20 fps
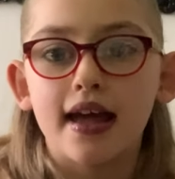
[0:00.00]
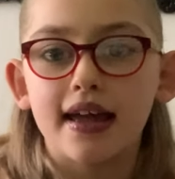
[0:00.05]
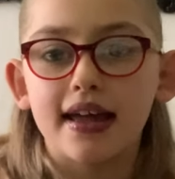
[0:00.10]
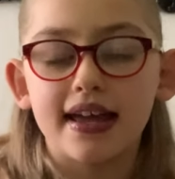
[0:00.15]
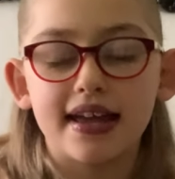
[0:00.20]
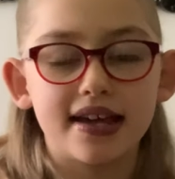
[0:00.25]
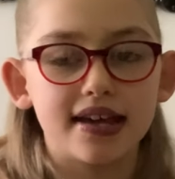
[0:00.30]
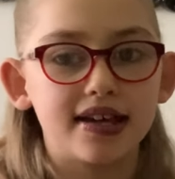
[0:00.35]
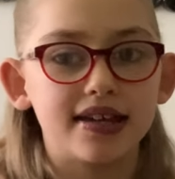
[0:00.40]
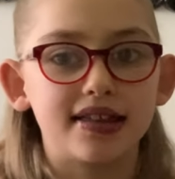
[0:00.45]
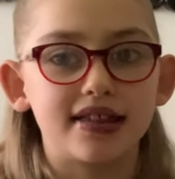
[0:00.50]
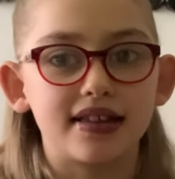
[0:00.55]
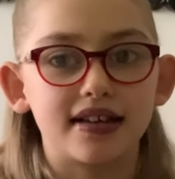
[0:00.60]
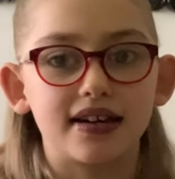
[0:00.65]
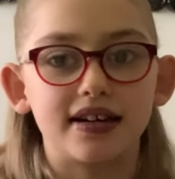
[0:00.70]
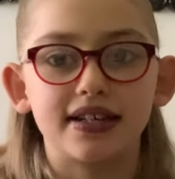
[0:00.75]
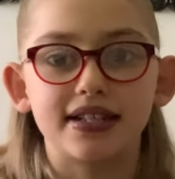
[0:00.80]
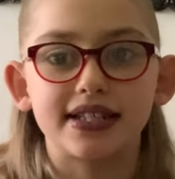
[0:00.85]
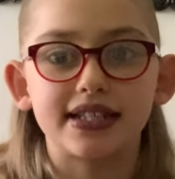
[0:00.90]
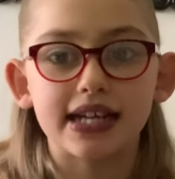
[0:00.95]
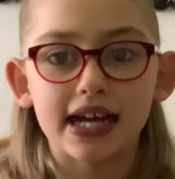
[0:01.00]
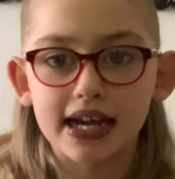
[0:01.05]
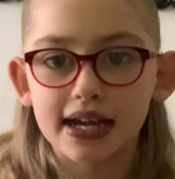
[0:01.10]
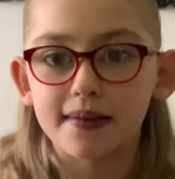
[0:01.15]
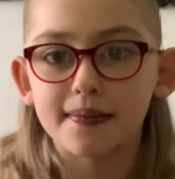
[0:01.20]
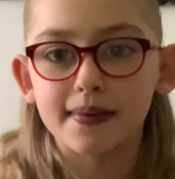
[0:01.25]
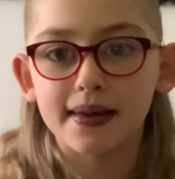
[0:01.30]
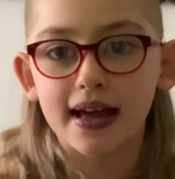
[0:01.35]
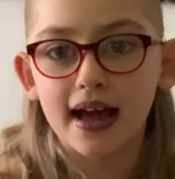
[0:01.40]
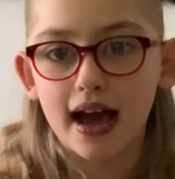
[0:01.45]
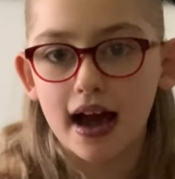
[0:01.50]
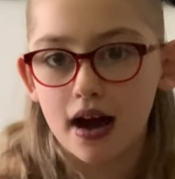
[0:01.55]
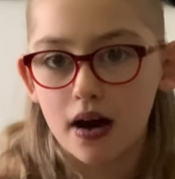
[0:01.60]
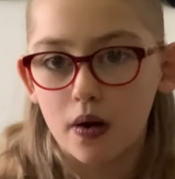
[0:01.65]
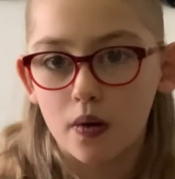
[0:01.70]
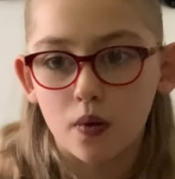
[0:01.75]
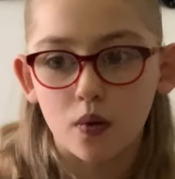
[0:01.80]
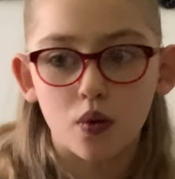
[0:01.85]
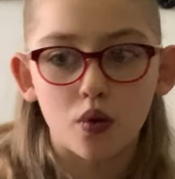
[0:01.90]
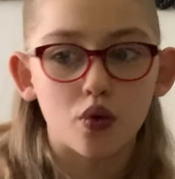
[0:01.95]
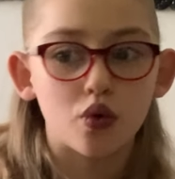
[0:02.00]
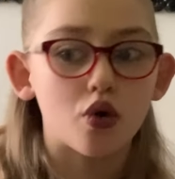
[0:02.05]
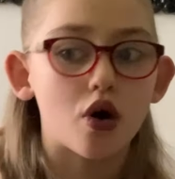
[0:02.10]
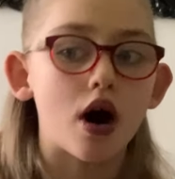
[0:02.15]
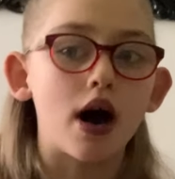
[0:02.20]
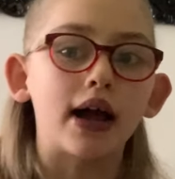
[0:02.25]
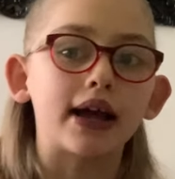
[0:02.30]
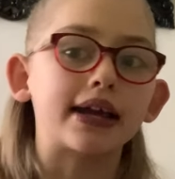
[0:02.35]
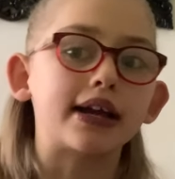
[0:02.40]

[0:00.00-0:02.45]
either take me out or I